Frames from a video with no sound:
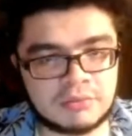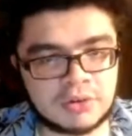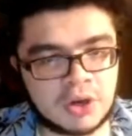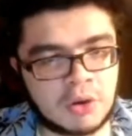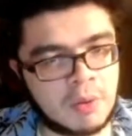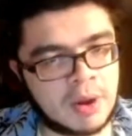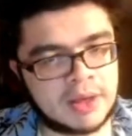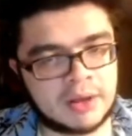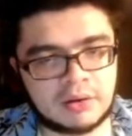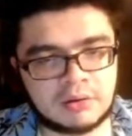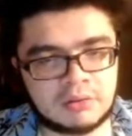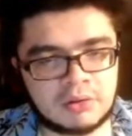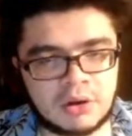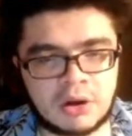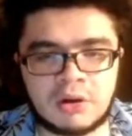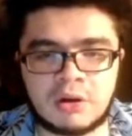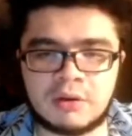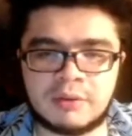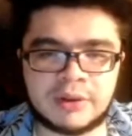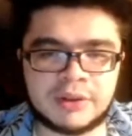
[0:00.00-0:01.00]
quite
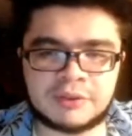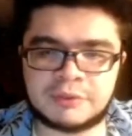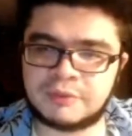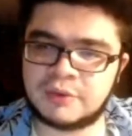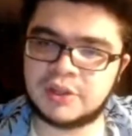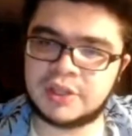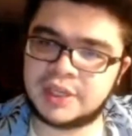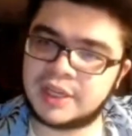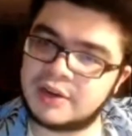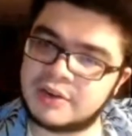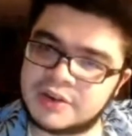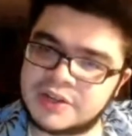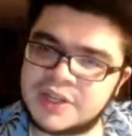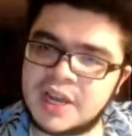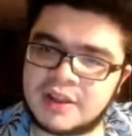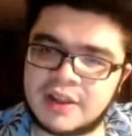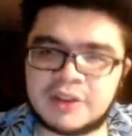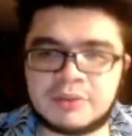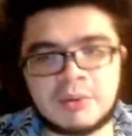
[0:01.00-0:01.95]
always fully understand.